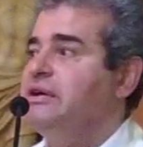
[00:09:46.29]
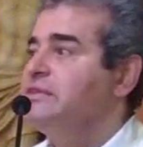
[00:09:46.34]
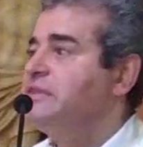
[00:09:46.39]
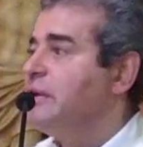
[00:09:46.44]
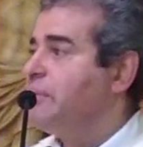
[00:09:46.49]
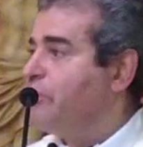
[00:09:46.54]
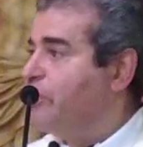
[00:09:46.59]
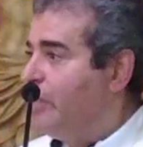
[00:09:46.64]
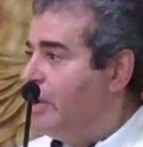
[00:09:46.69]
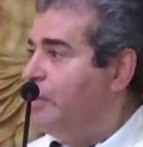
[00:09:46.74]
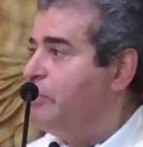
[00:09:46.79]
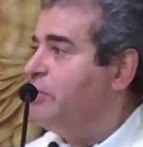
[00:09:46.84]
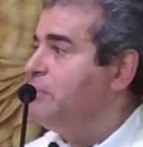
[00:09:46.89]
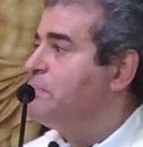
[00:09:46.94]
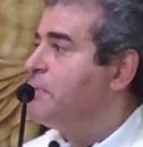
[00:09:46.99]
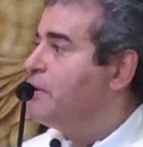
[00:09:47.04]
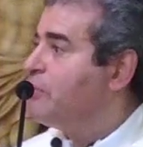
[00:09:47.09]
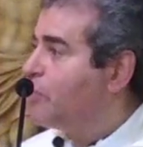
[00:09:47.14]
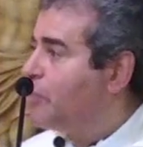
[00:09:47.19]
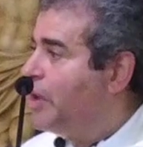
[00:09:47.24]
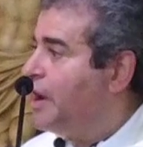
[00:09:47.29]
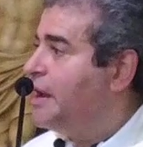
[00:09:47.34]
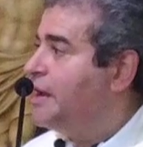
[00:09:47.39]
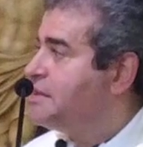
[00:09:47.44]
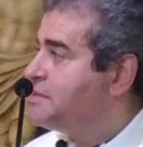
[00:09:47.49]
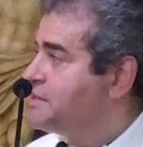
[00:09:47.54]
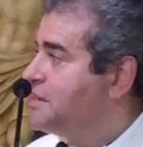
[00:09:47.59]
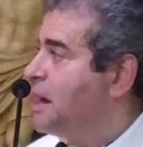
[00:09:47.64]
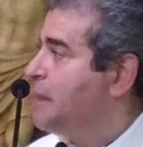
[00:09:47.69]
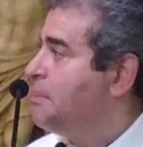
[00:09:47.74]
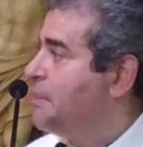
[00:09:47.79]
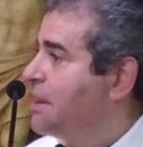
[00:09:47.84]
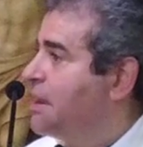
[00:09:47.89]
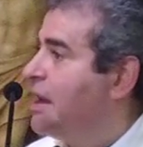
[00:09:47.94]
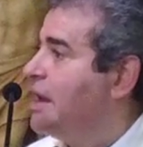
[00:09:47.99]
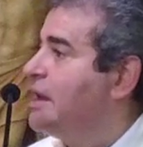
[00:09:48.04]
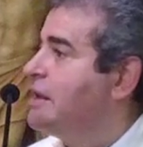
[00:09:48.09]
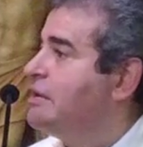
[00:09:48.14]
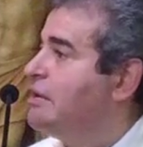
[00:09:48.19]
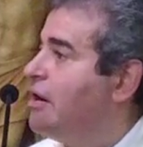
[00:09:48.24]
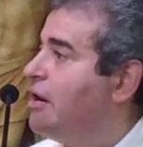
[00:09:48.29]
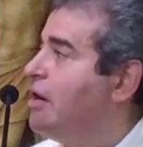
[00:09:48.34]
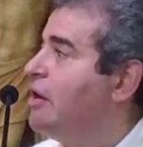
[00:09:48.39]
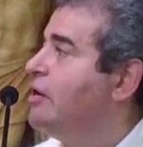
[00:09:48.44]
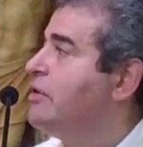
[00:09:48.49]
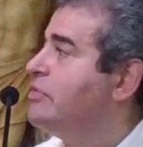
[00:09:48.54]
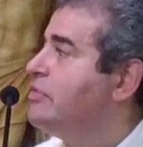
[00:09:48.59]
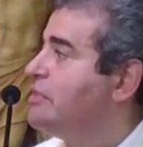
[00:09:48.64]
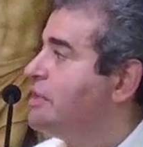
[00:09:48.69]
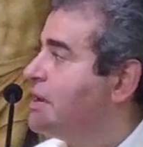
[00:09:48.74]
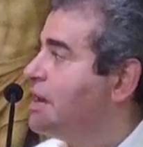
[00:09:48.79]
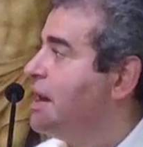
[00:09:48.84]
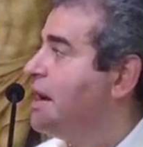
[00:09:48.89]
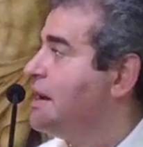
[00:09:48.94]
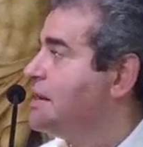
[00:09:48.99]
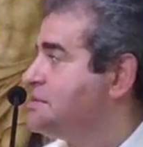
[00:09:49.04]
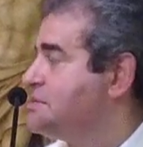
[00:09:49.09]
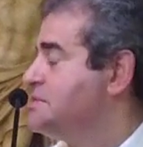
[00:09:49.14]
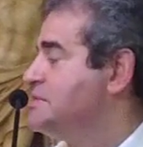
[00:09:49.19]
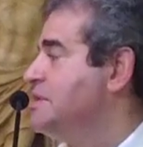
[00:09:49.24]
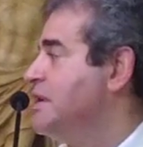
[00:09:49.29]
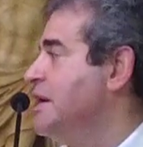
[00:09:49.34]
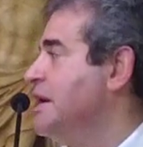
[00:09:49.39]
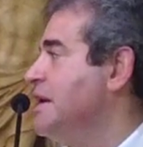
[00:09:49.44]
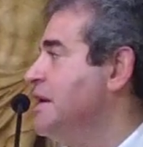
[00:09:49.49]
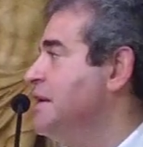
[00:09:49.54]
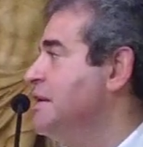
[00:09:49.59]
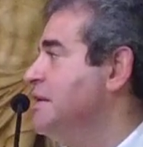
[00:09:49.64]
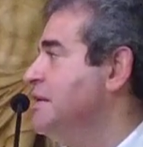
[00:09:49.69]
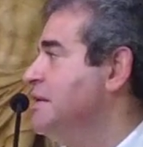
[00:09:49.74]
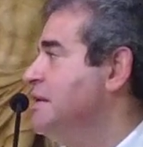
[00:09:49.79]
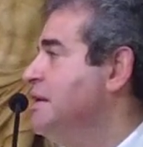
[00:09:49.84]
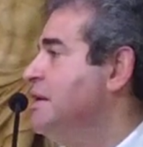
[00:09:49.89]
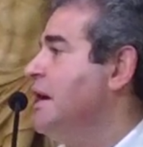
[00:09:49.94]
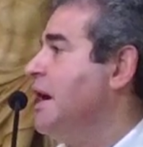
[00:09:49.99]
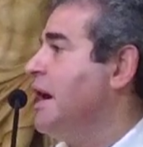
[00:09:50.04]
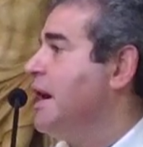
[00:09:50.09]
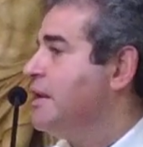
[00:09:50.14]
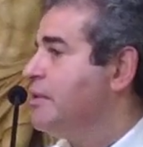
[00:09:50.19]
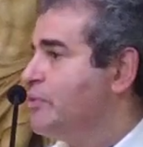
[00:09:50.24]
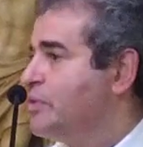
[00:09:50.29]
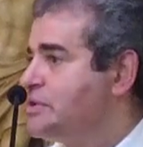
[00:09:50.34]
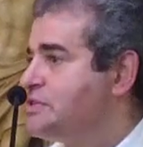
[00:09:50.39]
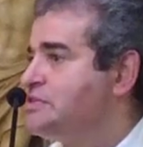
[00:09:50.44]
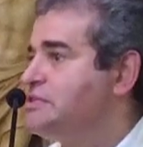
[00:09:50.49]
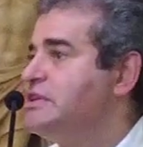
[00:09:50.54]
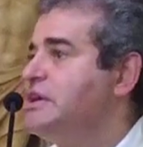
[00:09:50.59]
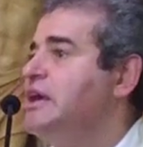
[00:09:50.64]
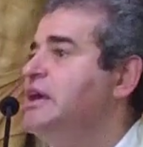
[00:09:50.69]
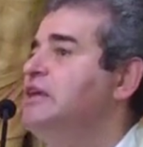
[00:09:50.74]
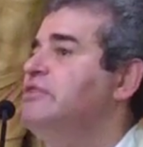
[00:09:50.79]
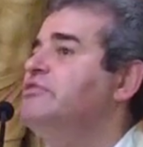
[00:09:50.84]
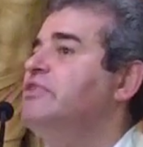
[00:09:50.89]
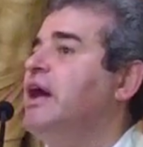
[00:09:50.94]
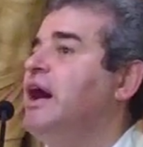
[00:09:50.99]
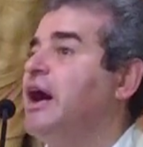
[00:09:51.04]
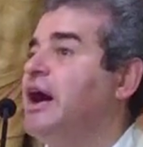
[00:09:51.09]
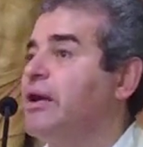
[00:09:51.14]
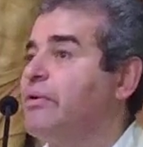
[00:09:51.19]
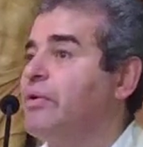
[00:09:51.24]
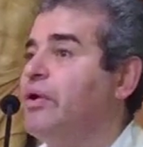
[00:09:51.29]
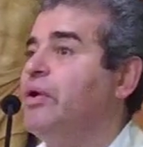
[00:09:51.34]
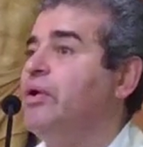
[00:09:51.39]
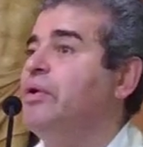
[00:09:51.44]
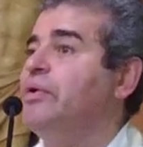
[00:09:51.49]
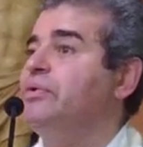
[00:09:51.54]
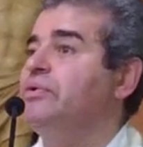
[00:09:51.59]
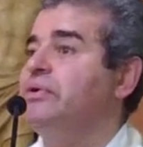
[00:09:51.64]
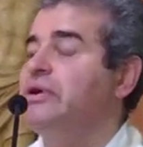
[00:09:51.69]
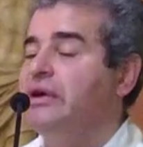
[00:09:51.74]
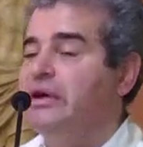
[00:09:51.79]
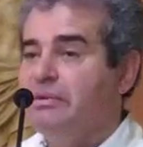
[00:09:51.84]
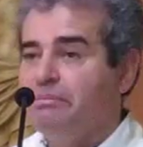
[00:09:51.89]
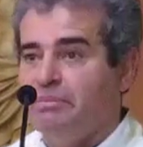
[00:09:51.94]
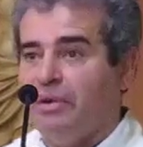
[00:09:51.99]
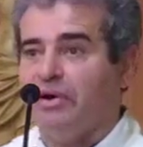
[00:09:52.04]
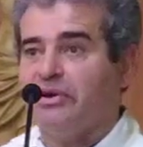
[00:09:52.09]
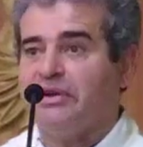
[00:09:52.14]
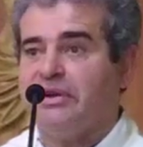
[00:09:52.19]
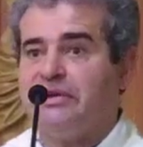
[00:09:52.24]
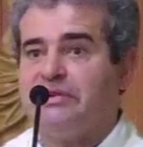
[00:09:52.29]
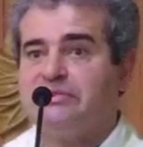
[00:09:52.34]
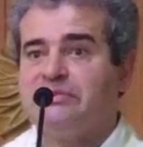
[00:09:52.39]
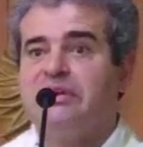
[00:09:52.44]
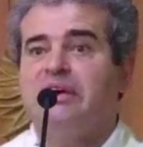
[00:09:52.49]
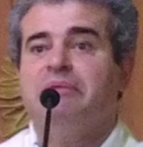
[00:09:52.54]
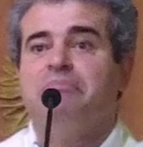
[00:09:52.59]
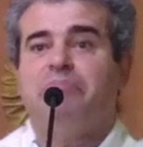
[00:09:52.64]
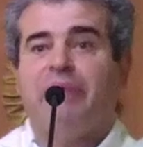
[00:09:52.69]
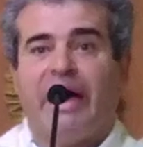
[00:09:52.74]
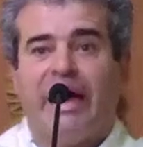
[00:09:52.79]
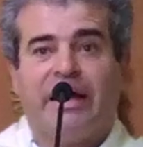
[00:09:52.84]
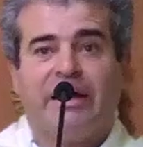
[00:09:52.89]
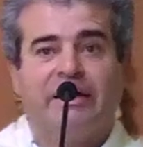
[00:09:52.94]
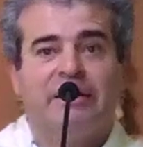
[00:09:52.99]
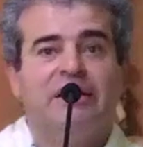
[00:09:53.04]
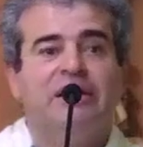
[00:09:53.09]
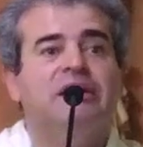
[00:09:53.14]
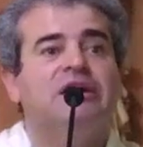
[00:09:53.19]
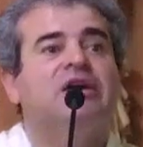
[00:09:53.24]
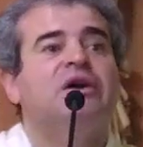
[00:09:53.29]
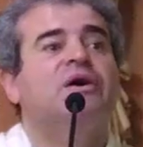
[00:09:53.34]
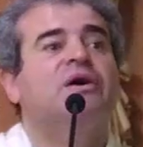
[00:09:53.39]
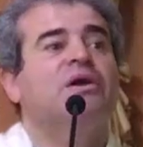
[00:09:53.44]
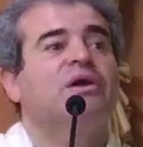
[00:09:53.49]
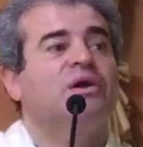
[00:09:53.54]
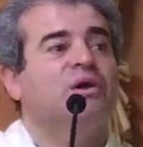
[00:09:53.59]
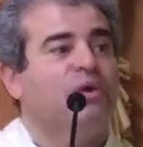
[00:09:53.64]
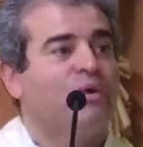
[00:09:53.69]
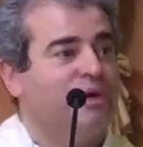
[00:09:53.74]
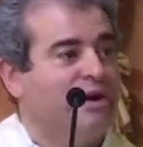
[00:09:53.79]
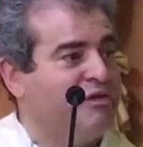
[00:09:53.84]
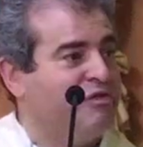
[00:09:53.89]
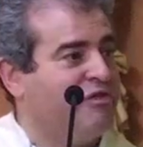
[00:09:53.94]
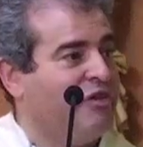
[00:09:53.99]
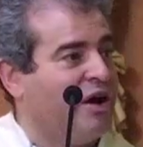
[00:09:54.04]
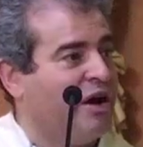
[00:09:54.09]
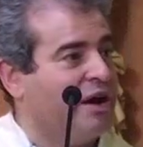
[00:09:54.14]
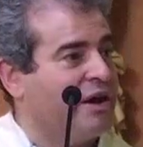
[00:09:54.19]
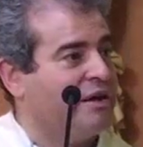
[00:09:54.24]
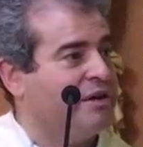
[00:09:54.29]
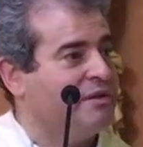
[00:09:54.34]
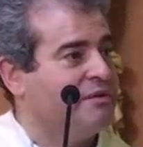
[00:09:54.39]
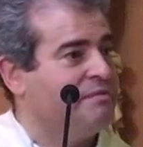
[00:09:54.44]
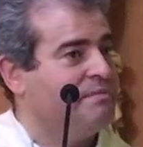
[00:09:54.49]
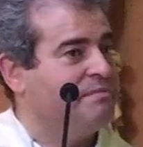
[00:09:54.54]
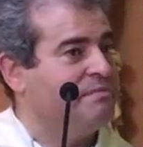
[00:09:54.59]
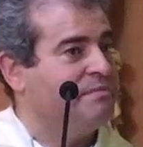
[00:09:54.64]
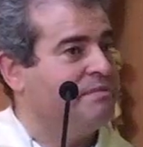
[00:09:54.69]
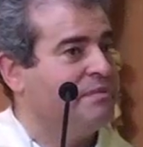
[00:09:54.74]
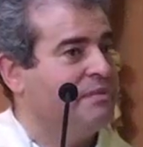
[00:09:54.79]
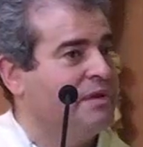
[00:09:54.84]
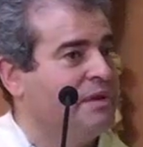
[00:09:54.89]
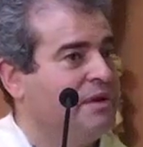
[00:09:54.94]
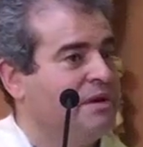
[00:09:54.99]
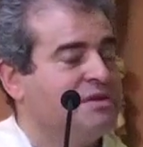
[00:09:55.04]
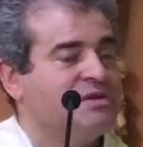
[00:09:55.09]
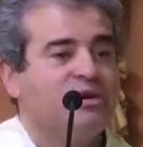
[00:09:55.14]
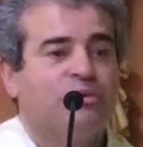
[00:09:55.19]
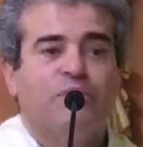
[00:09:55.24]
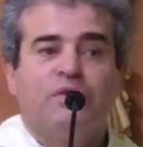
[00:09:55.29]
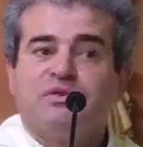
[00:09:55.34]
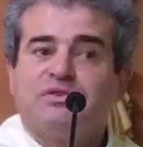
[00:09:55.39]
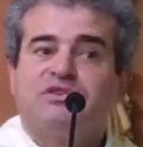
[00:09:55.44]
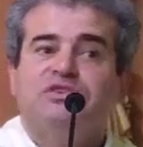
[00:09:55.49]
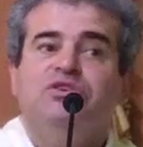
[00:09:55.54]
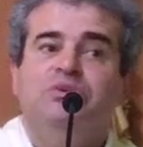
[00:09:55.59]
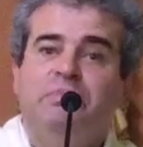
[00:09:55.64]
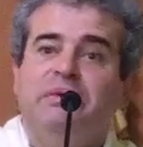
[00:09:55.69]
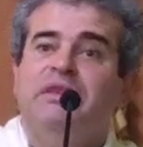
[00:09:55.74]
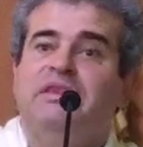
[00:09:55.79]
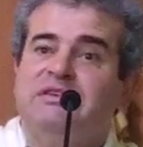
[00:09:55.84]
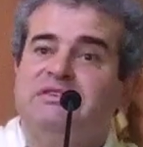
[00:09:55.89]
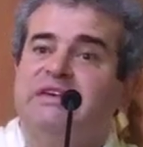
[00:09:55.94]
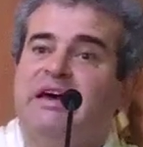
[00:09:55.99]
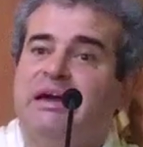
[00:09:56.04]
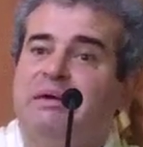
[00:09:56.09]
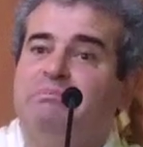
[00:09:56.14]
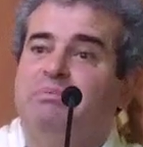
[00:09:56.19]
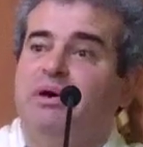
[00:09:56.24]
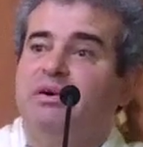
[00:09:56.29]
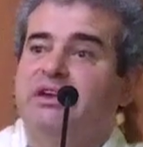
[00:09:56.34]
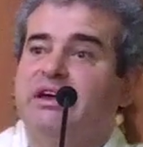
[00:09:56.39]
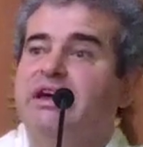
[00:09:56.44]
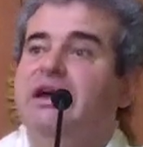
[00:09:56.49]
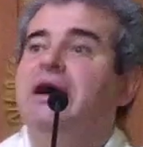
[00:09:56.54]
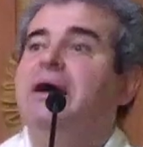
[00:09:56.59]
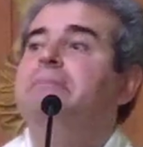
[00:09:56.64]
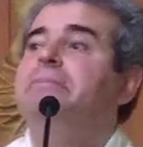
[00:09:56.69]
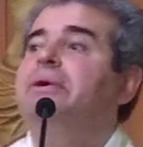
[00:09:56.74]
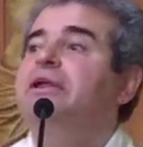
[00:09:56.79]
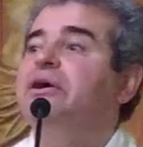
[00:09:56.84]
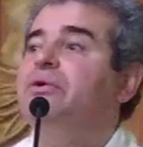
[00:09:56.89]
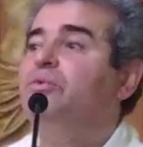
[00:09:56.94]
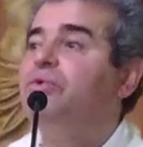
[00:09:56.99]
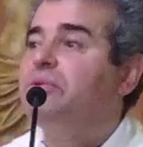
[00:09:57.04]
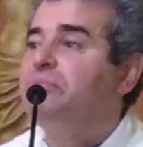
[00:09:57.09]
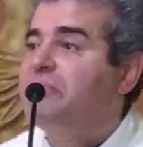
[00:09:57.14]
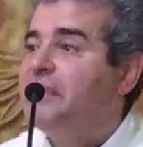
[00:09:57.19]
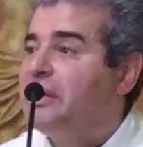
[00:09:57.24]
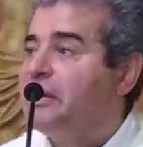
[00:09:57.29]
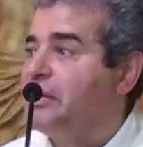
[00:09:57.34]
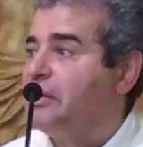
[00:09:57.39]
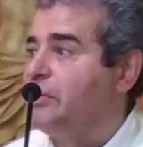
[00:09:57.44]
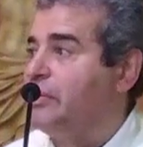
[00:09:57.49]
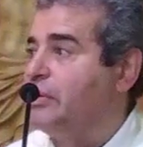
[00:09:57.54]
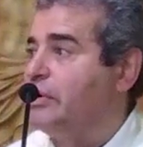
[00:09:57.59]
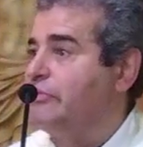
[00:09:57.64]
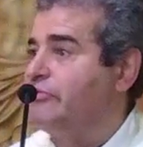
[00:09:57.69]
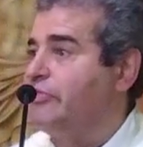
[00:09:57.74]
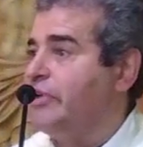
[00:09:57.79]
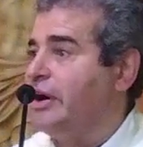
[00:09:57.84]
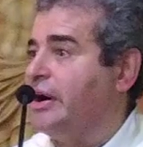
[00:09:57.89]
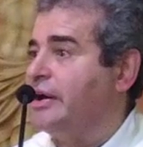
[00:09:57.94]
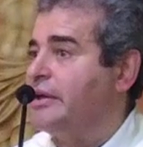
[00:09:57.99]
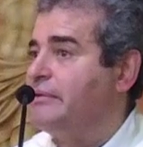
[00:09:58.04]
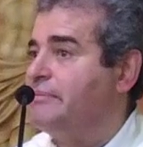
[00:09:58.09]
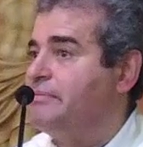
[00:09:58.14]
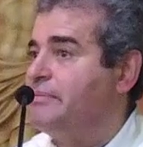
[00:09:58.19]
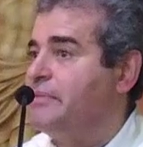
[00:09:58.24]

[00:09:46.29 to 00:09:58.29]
that we will be raised up again on the last day and receive our own bodies back glorified. So we'll still be the same body, but it will be glorified.